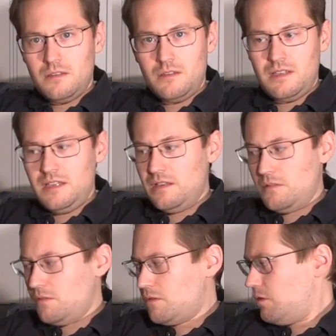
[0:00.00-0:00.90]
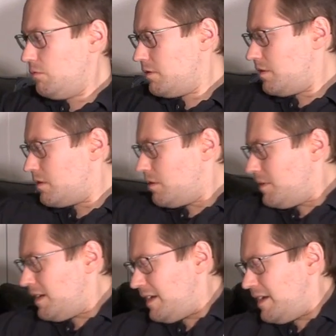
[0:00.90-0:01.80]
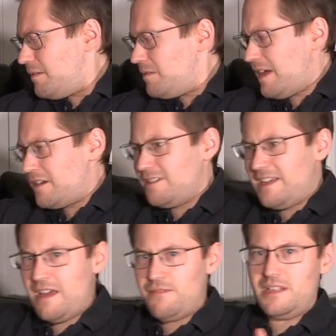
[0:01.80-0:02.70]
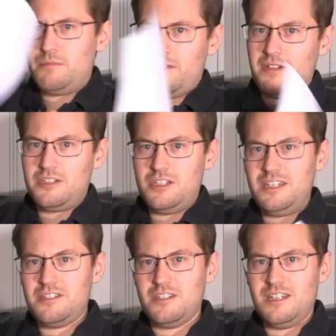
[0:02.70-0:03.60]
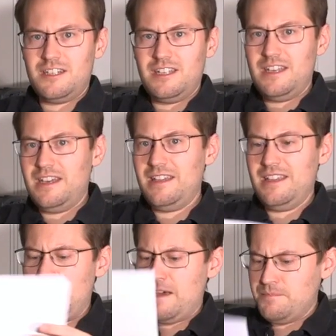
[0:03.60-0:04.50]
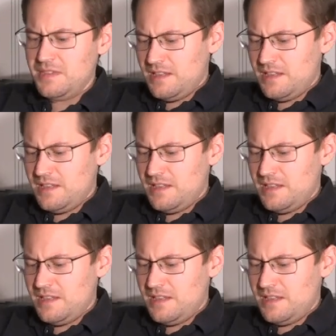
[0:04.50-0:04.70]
The zone system, and I actually have a little bit of a cheat sheet here, yeah,